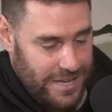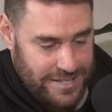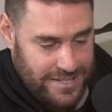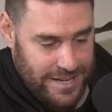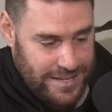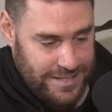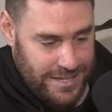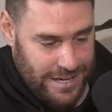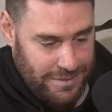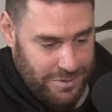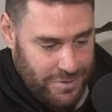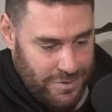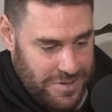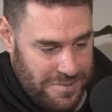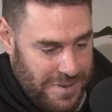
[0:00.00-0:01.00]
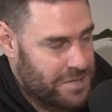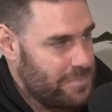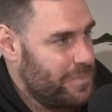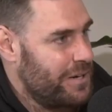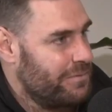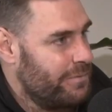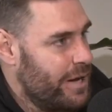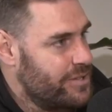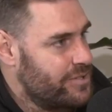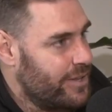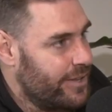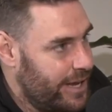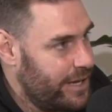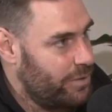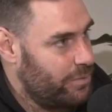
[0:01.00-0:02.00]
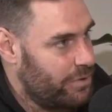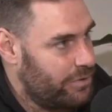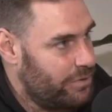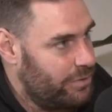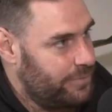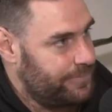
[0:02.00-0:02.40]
SA Derby was a much better race than that, you would have thought.